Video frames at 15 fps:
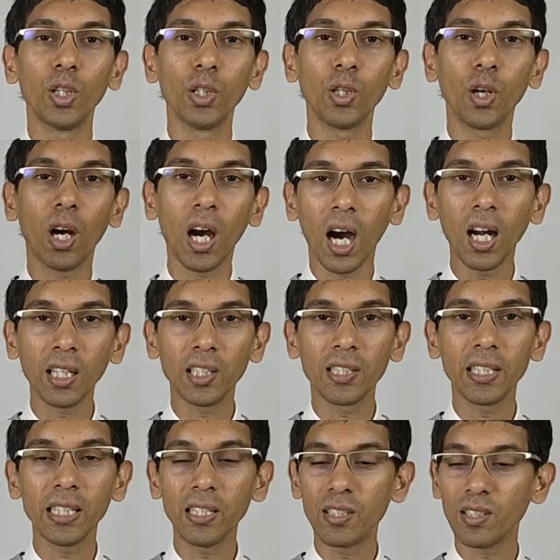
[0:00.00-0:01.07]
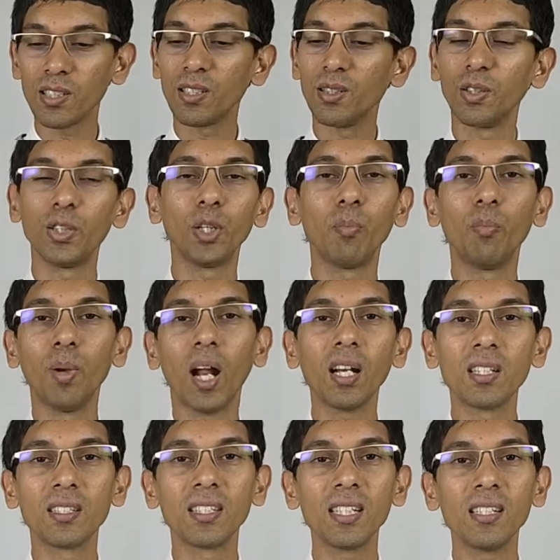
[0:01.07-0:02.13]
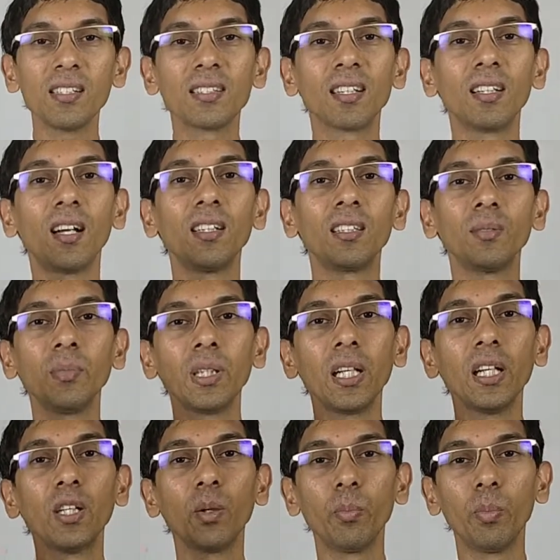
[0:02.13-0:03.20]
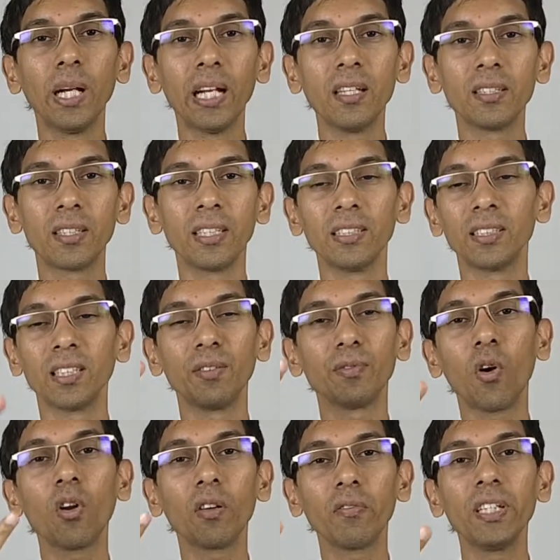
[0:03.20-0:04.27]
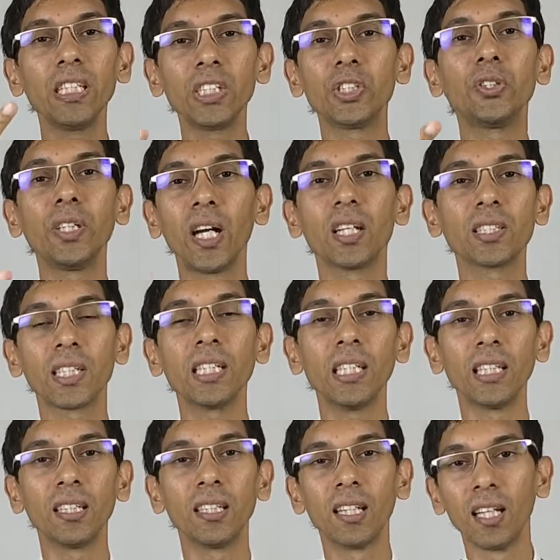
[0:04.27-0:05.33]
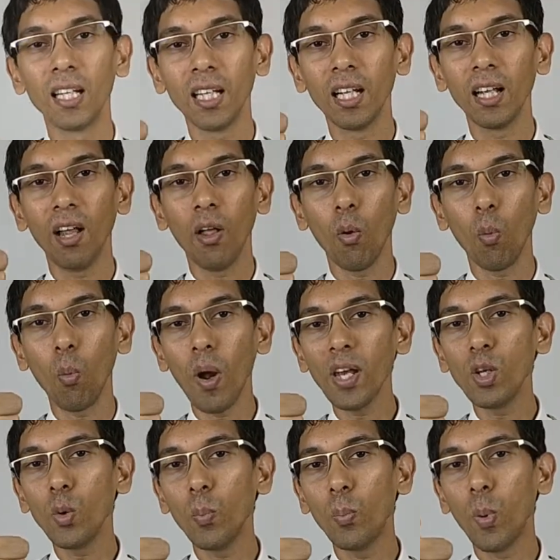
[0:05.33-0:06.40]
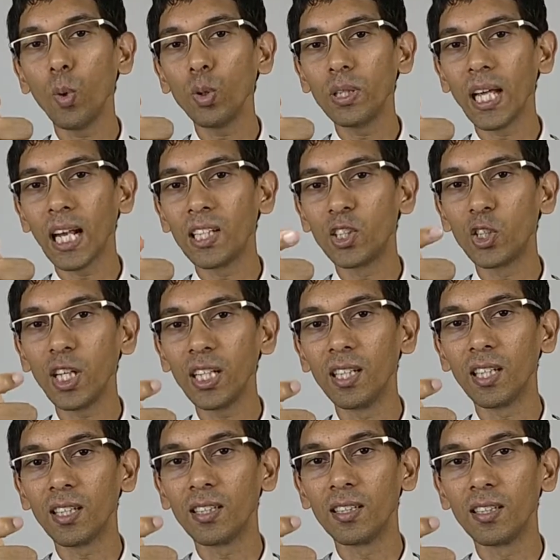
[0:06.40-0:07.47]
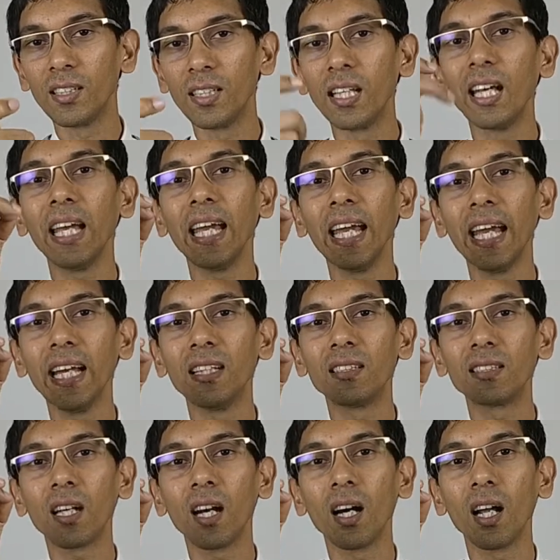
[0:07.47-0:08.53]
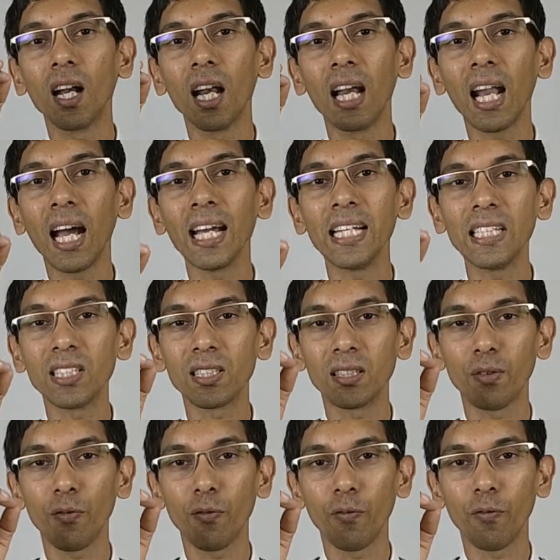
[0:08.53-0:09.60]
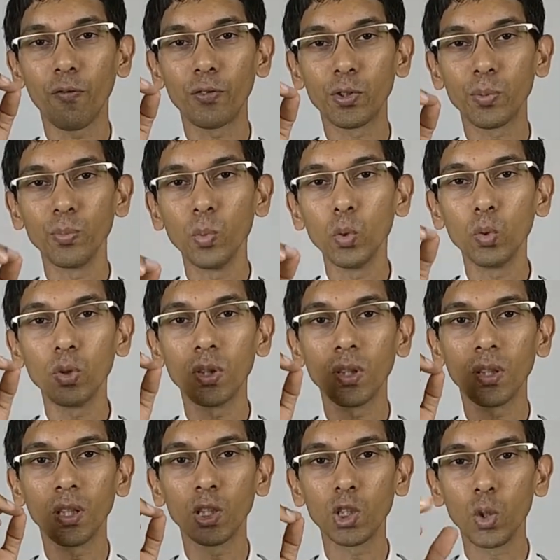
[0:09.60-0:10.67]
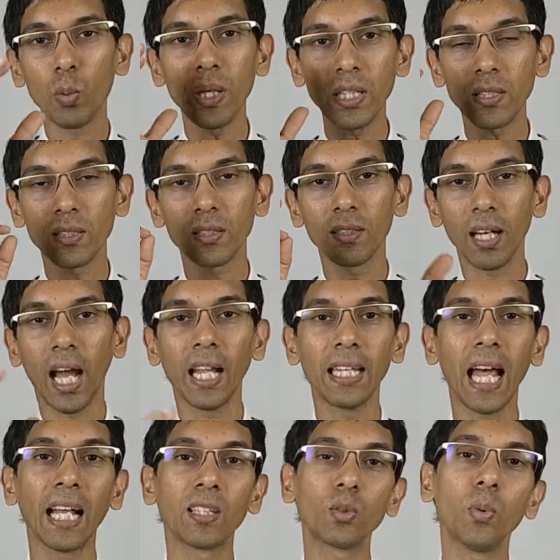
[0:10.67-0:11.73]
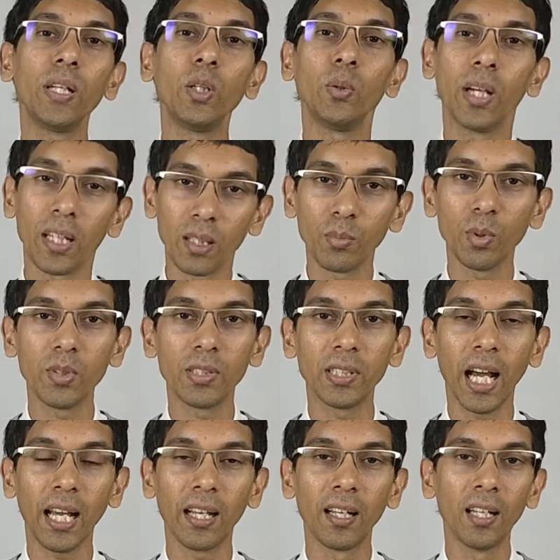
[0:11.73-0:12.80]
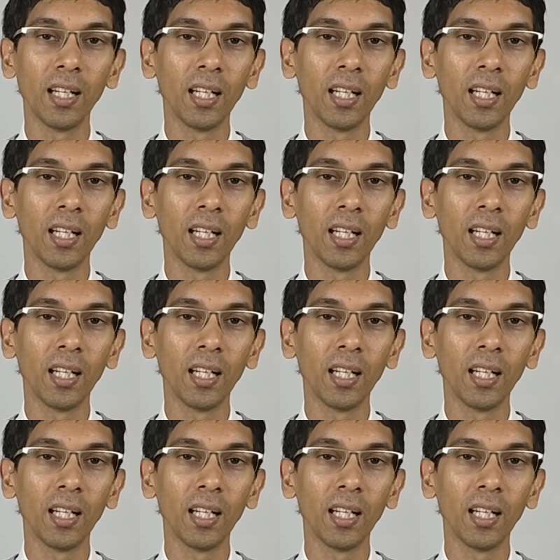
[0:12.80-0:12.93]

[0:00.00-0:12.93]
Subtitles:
your heart sings, your blood sings, and ultimately your brain sings. And if all of these three are singing, when you pull that trigger, it's a nice, smooth squeeze. And that's when you get a bullseye.